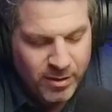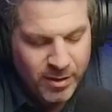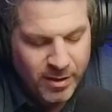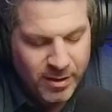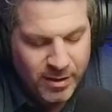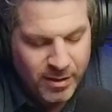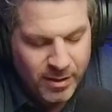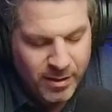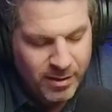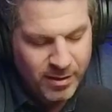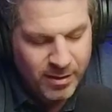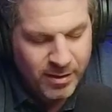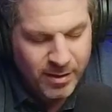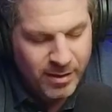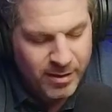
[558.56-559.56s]

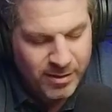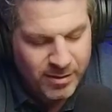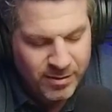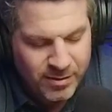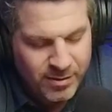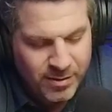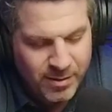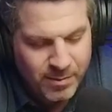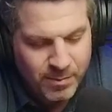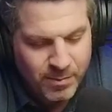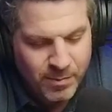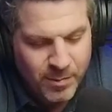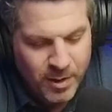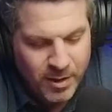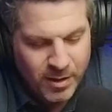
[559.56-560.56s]
I just
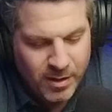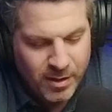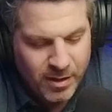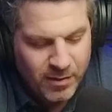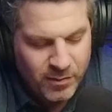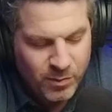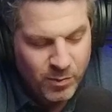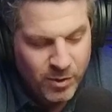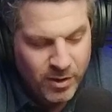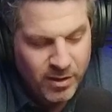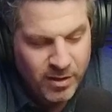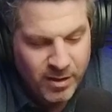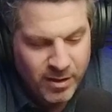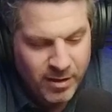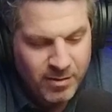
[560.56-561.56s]
it's
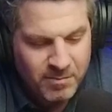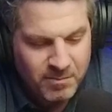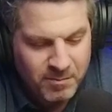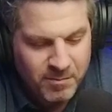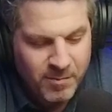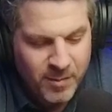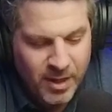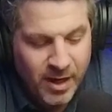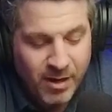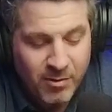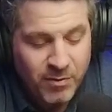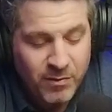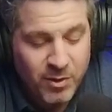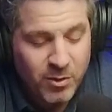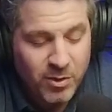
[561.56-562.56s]
really. I don't
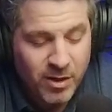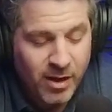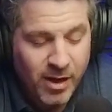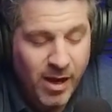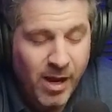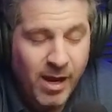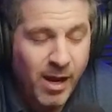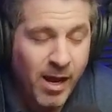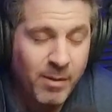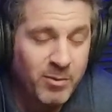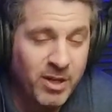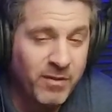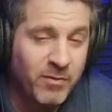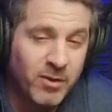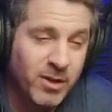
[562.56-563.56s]
even know that I'm
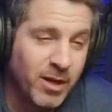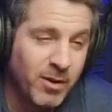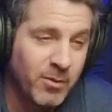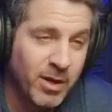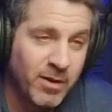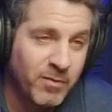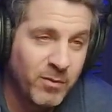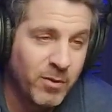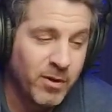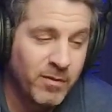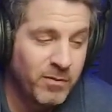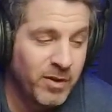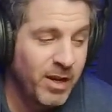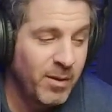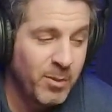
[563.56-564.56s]
definitely not ready for it.
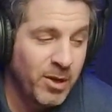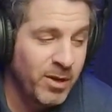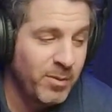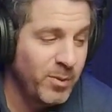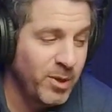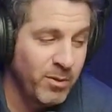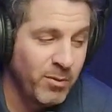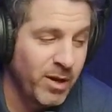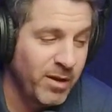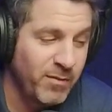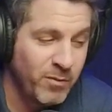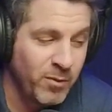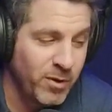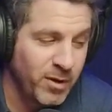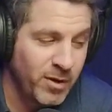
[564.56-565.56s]
Forget about him being ready
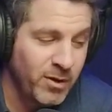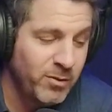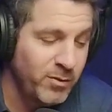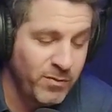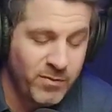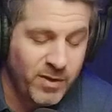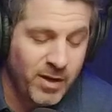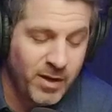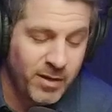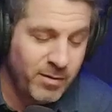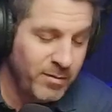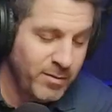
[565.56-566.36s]
for it. He'll do fine.